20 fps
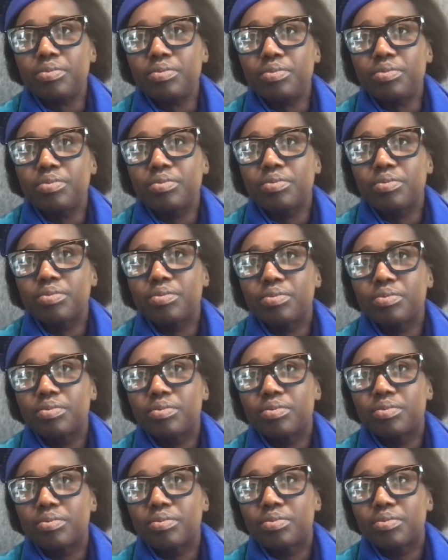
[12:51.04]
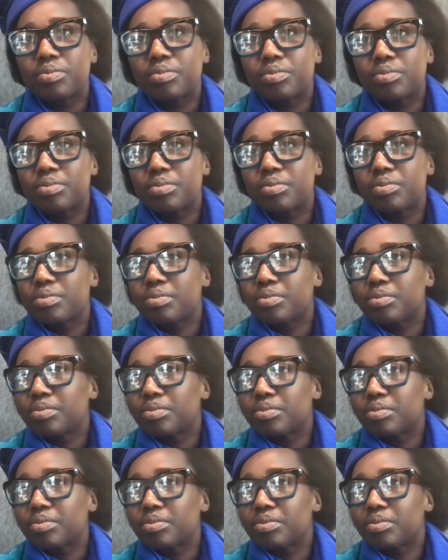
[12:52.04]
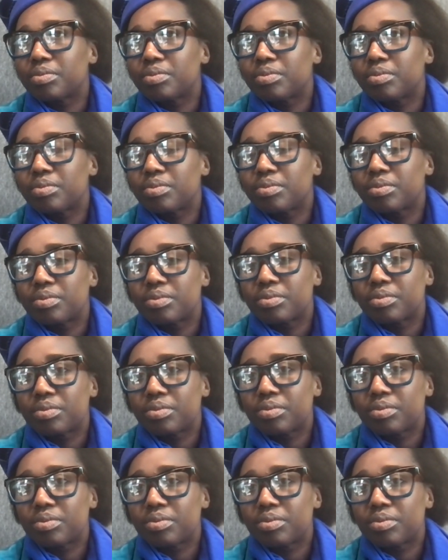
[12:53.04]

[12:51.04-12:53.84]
[no speech]